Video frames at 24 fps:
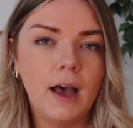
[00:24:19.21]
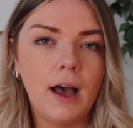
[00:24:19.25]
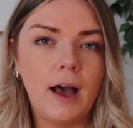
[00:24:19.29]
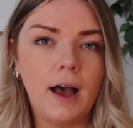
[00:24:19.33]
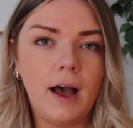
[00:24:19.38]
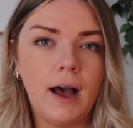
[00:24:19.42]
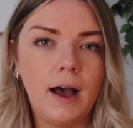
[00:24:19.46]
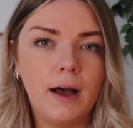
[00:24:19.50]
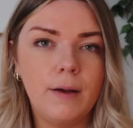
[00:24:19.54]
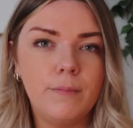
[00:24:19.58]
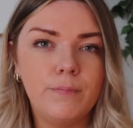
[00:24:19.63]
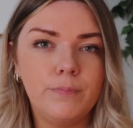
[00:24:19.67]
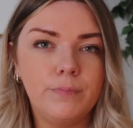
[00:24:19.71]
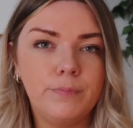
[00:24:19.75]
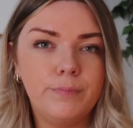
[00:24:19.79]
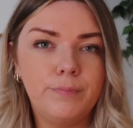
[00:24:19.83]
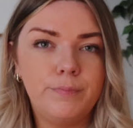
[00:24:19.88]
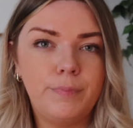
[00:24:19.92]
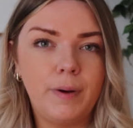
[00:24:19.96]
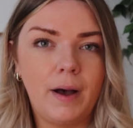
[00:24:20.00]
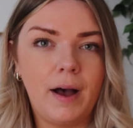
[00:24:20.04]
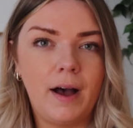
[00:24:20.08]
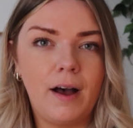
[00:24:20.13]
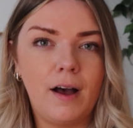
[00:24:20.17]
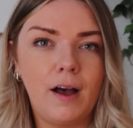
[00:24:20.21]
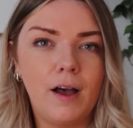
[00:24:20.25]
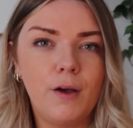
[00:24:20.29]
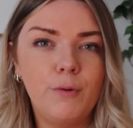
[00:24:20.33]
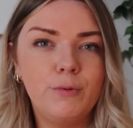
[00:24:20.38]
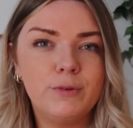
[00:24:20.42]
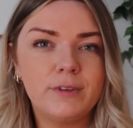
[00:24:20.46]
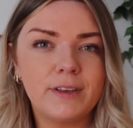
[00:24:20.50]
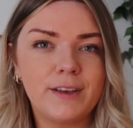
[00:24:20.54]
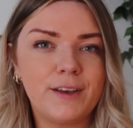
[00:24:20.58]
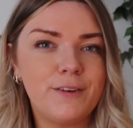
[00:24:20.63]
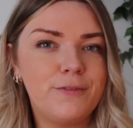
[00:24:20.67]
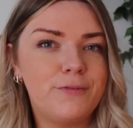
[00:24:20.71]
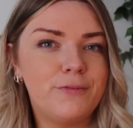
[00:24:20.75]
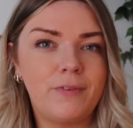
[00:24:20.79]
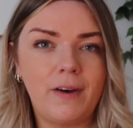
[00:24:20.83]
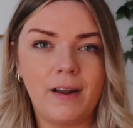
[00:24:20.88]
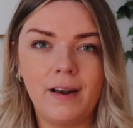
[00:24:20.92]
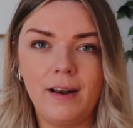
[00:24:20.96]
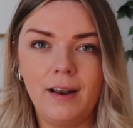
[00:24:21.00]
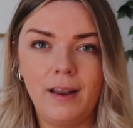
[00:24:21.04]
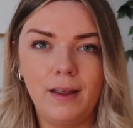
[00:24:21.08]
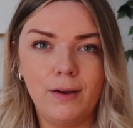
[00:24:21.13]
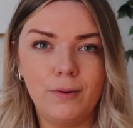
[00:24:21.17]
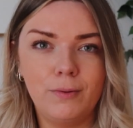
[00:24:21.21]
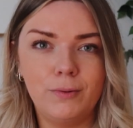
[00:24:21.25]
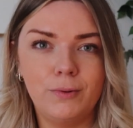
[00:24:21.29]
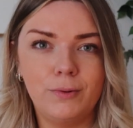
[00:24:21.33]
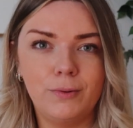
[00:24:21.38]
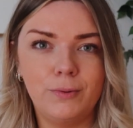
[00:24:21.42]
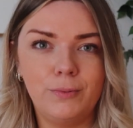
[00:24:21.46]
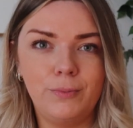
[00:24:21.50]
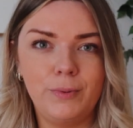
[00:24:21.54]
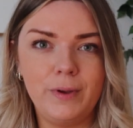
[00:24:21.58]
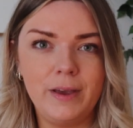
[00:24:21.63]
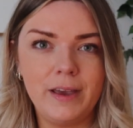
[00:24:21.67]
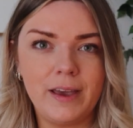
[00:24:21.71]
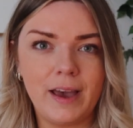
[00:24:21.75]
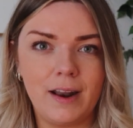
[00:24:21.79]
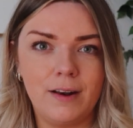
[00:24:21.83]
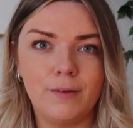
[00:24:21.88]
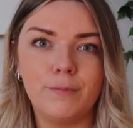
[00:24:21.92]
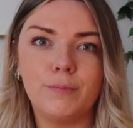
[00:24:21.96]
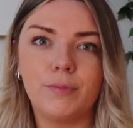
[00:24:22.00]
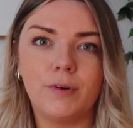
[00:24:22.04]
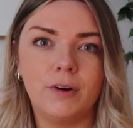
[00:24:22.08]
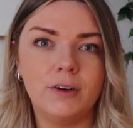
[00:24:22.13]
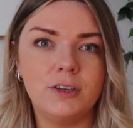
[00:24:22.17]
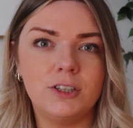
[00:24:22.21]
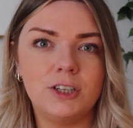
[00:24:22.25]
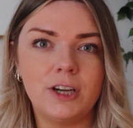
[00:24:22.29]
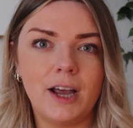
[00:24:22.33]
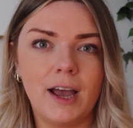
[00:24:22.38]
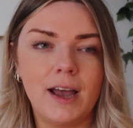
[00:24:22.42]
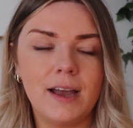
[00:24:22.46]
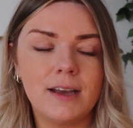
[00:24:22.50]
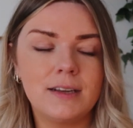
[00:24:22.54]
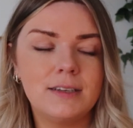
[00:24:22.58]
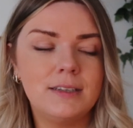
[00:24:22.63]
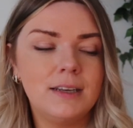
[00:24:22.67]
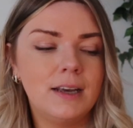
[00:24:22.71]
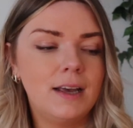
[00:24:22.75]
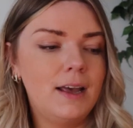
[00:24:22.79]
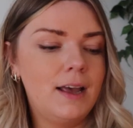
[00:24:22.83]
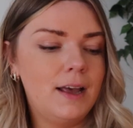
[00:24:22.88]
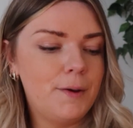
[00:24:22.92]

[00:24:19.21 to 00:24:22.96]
But it was like a fun little weekend project.